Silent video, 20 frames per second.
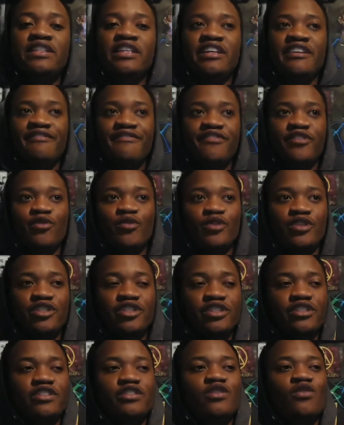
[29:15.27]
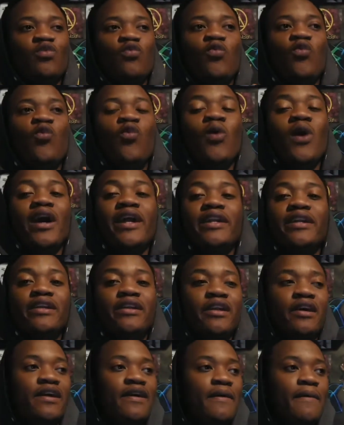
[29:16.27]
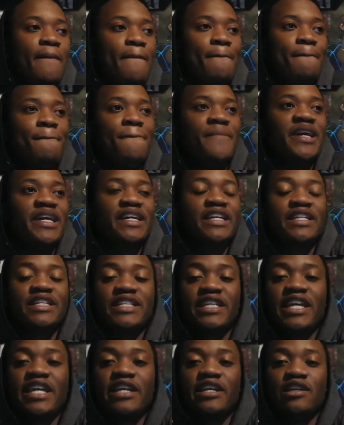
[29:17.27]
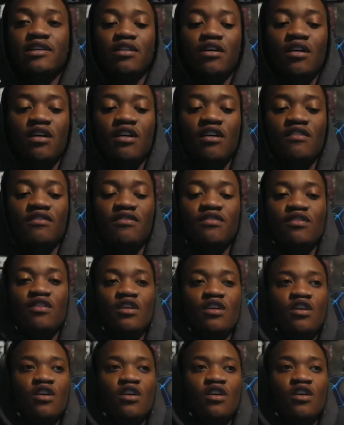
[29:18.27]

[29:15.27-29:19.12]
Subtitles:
if it were just one big chain of